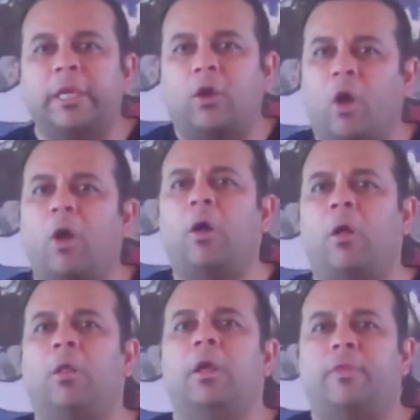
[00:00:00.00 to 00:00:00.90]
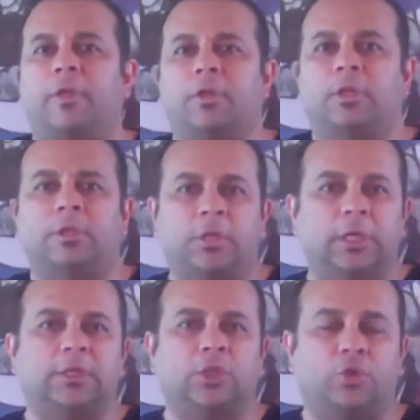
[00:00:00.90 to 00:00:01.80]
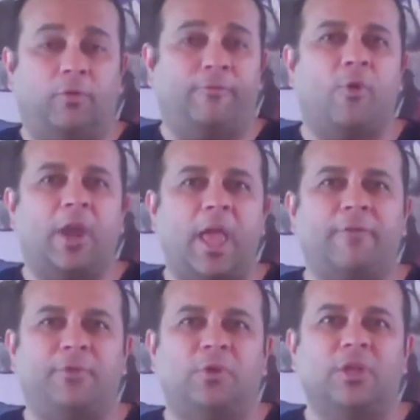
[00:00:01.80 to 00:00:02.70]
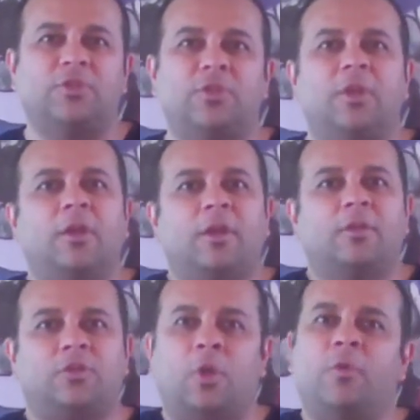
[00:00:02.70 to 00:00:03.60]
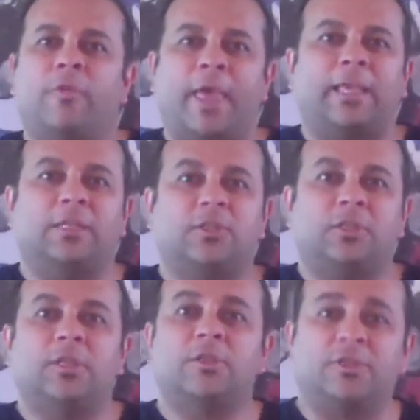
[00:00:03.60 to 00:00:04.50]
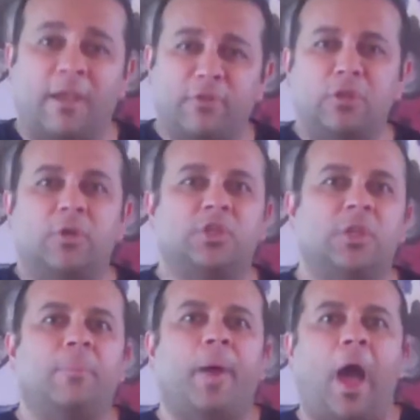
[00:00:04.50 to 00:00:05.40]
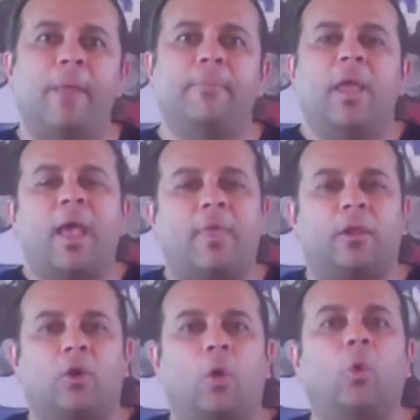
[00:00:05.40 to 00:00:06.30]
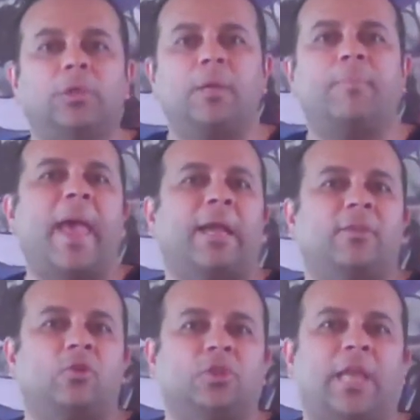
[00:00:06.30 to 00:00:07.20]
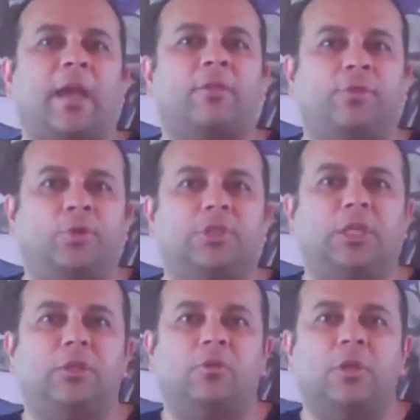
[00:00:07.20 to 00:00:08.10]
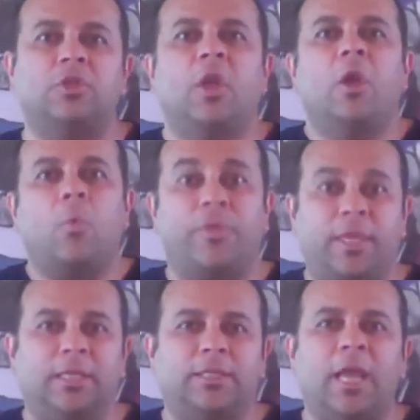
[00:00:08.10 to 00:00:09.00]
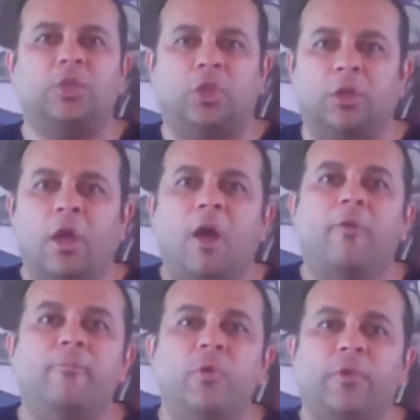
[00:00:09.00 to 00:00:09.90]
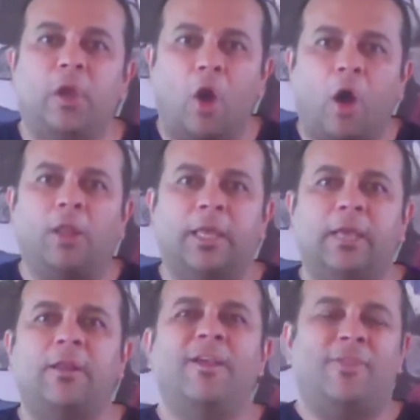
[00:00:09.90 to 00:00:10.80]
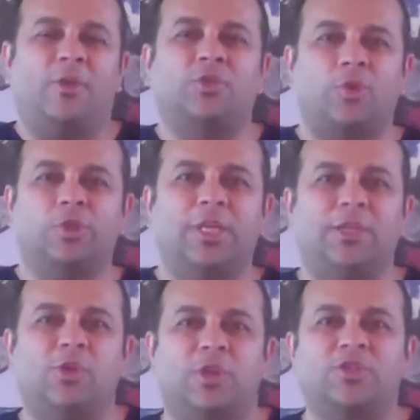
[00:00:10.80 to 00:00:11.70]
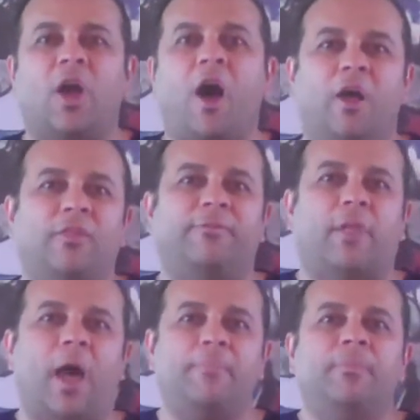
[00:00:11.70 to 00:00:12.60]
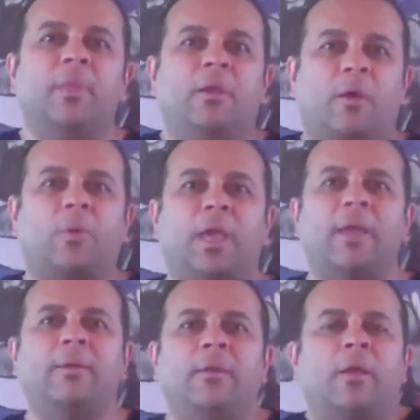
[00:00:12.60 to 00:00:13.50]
call the additional 4.5 units, so that gets 7 units in the pot, and they're holding back in their stack 13 units with the intention of moving all in those 13 units on the flop. Okay?